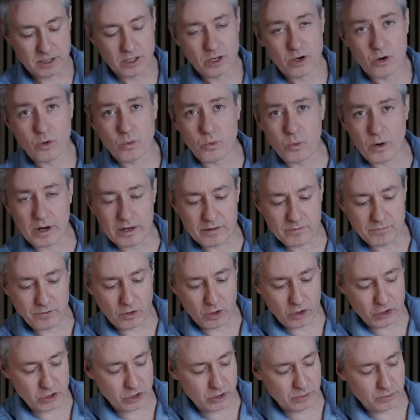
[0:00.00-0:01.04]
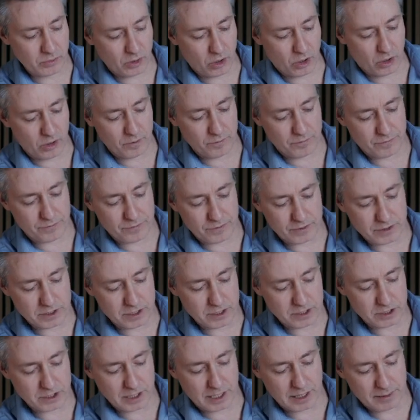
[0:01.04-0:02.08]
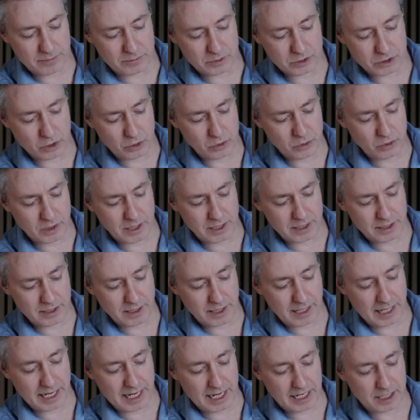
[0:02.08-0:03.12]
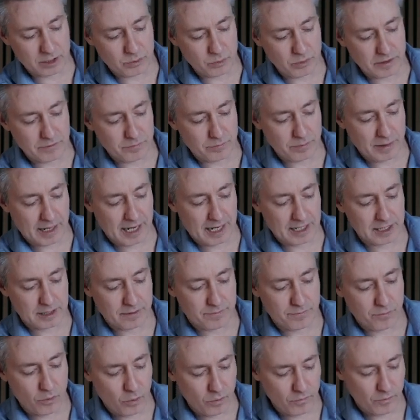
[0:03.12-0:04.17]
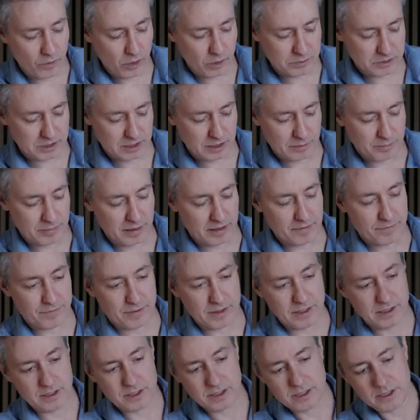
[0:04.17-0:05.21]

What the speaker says: 1 volume of the Cholula and we've added 4 volumes of the buffer.